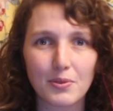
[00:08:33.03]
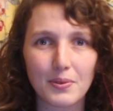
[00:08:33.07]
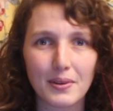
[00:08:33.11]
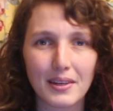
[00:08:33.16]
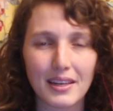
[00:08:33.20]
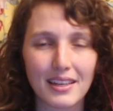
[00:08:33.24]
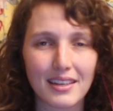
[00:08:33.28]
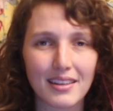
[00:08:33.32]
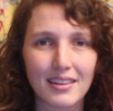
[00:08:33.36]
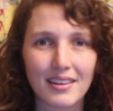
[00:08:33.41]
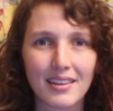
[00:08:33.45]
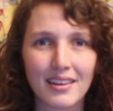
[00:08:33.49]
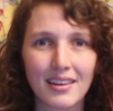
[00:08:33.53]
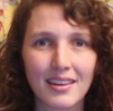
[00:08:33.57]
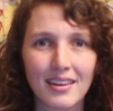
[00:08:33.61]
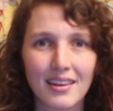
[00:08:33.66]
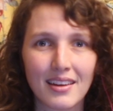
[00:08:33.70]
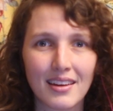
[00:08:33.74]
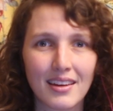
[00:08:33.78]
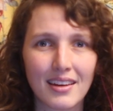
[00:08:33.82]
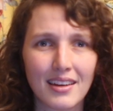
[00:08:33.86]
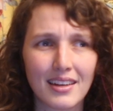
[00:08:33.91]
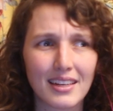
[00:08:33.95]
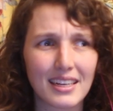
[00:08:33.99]
We can
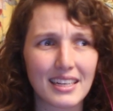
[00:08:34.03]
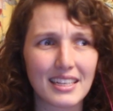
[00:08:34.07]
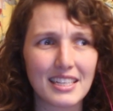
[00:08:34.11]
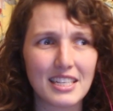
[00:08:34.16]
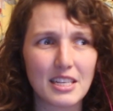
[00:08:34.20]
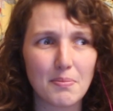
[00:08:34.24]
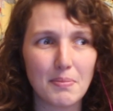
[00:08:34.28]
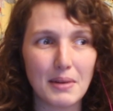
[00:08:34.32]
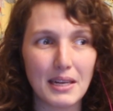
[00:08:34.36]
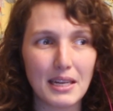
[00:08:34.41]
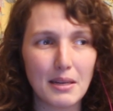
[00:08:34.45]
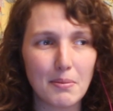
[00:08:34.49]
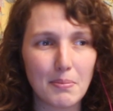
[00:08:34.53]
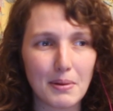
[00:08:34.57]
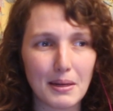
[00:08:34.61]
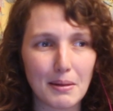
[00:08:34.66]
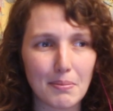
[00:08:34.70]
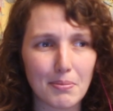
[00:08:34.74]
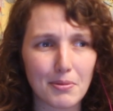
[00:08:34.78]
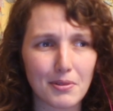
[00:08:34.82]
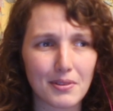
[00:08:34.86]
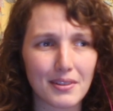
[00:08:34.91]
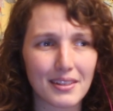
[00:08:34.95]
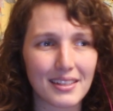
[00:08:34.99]
demean
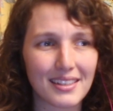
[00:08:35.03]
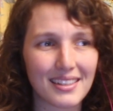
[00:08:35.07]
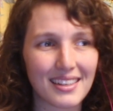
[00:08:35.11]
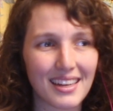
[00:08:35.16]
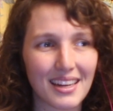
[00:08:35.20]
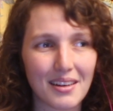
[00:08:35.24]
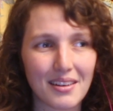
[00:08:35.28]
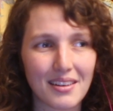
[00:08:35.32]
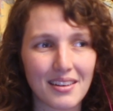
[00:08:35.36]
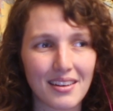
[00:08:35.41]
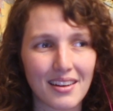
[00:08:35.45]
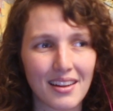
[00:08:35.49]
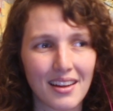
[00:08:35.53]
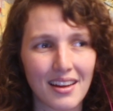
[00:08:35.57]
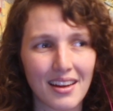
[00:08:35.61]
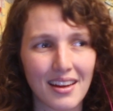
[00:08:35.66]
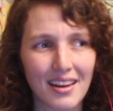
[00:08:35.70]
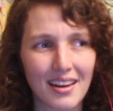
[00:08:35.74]
people and